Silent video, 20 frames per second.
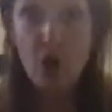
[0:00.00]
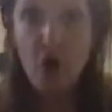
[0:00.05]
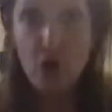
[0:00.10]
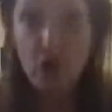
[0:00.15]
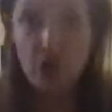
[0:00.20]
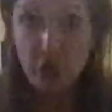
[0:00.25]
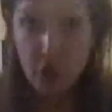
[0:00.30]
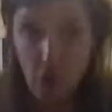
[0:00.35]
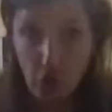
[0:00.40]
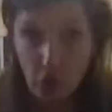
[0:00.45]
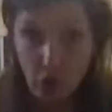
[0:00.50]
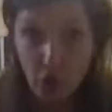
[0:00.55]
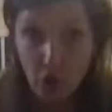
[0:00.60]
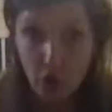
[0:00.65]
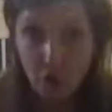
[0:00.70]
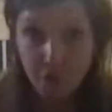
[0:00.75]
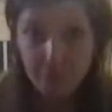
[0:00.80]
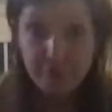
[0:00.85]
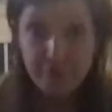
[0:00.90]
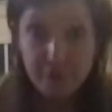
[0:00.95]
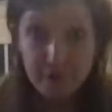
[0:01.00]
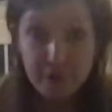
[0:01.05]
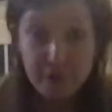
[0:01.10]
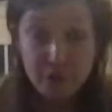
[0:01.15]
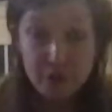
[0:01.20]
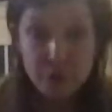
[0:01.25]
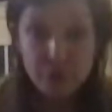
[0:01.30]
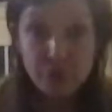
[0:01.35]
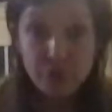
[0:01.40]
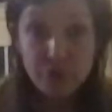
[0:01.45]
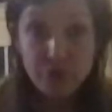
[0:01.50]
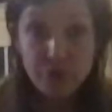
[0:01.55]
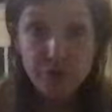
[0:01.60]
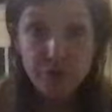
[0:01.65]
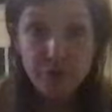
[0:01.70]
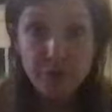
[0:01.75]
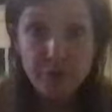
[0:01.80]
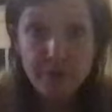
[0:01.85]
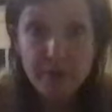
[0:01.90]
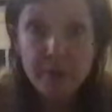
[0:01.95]
are called the functional
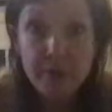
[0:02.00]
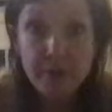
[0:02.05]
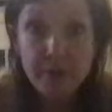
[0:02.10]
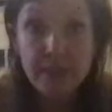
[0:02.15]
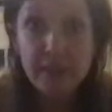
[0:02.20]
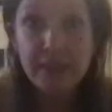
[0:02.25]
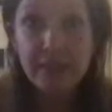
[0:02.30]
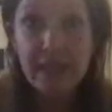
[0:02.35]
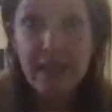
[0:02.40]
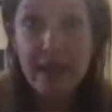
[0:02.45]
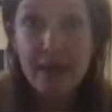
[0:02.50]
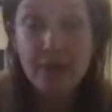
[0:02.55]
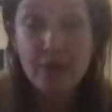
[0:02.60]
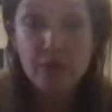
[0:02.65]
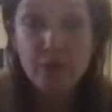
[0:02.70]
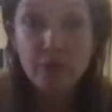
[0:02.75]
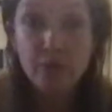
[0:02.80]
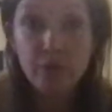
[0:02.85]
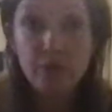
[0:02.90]
group, the lateral